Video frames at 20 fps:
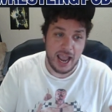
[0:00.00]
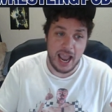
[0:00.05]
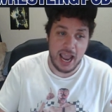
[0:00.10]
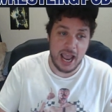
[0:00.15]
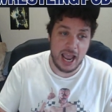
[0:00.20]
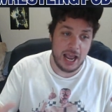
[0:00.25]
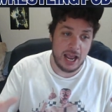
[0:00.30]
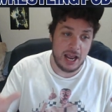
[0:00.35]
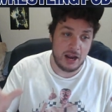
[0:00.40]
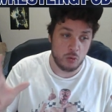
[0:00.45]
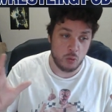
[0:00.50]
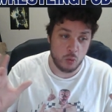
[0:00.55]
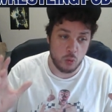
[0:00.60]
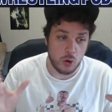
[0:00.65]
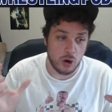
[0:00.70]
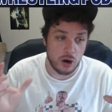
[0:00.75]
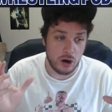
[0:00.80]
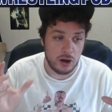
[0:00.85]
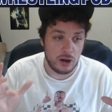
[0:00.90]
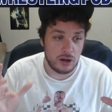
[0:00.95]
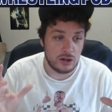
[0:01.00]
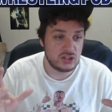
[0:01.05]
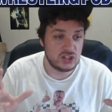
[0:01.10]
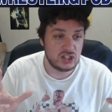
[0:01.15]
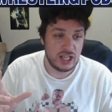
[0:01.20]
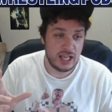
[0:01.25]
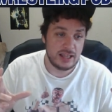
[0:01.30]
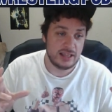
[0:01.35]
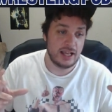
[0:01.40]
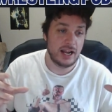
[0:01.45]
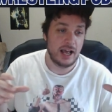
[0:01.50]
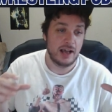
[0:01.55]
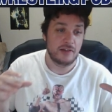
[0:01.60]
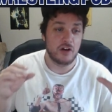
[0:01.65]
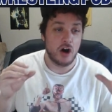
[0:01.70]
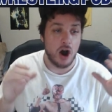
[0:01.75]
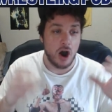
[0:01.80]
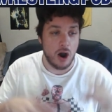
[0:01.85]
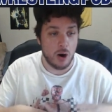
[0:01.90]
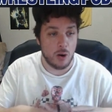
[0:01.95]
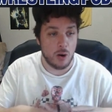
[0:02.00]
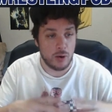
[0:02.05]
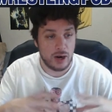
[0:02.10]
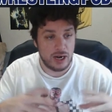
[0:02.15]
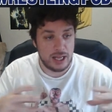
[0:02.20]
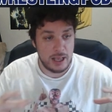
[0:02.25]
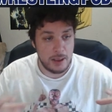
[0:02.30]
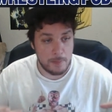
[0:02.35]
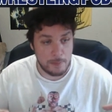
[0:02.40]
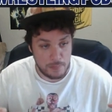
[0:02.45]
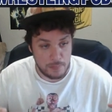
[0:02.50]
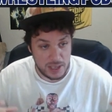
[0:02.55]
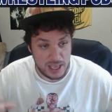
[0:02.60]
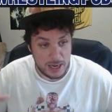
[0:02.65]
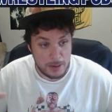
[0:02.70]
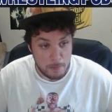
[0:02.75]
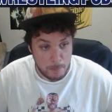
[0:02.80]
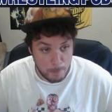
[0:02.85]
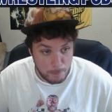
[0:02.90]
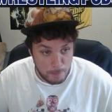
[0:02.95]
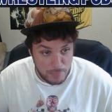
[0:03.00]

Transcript: and worlds that have already been